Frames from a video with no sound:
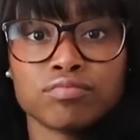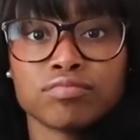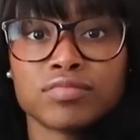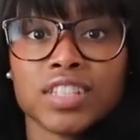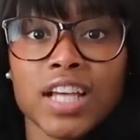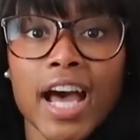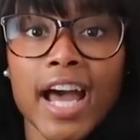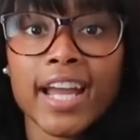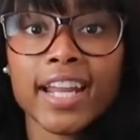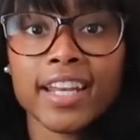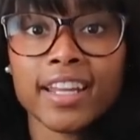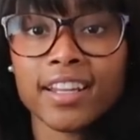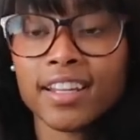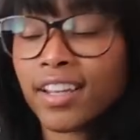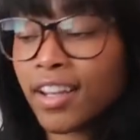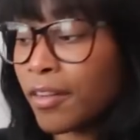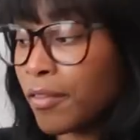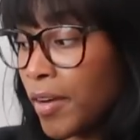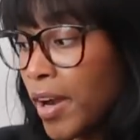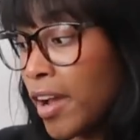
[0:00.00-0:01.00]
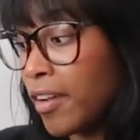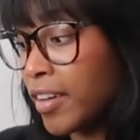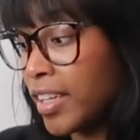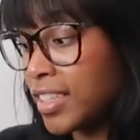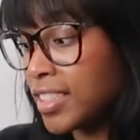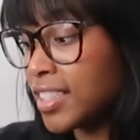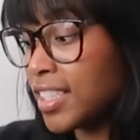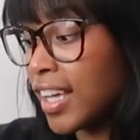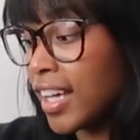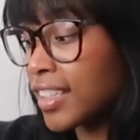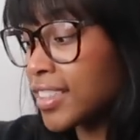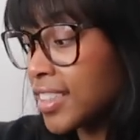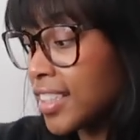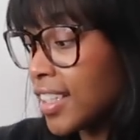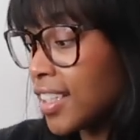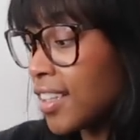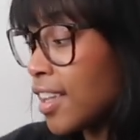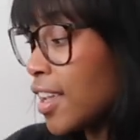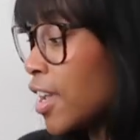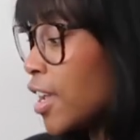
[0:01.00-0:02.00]
tied it around and tucked
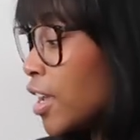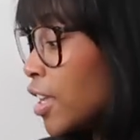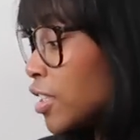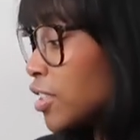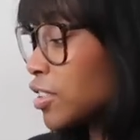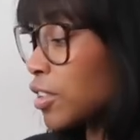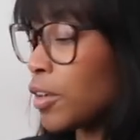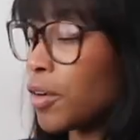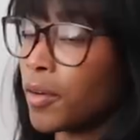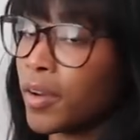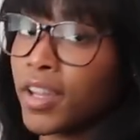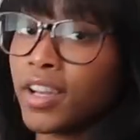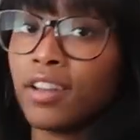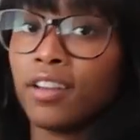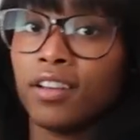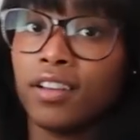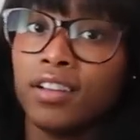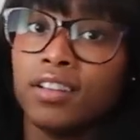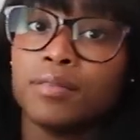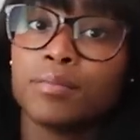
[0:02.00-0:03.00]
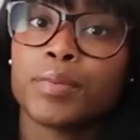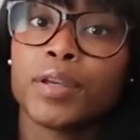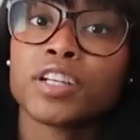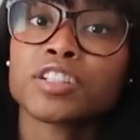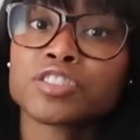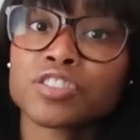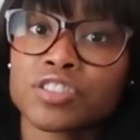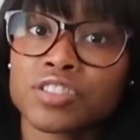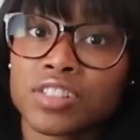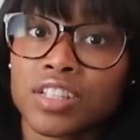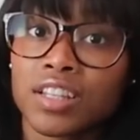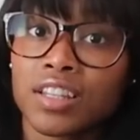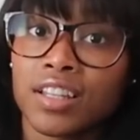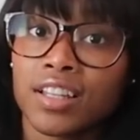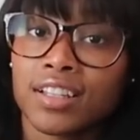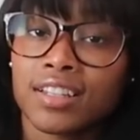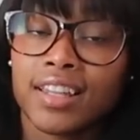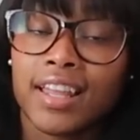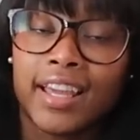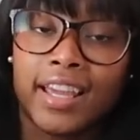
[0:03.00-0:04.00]
it. So in the pictures, it
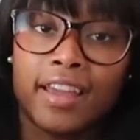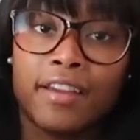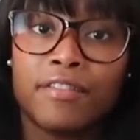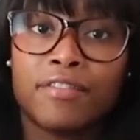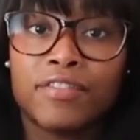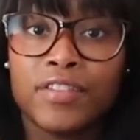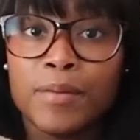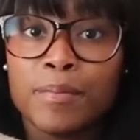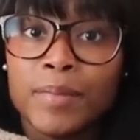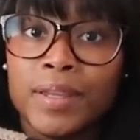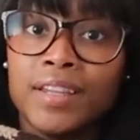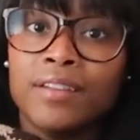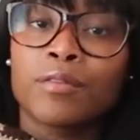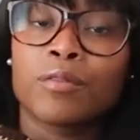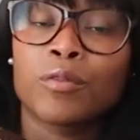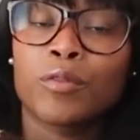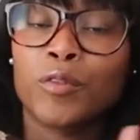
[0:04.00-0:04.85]
looked like it fit me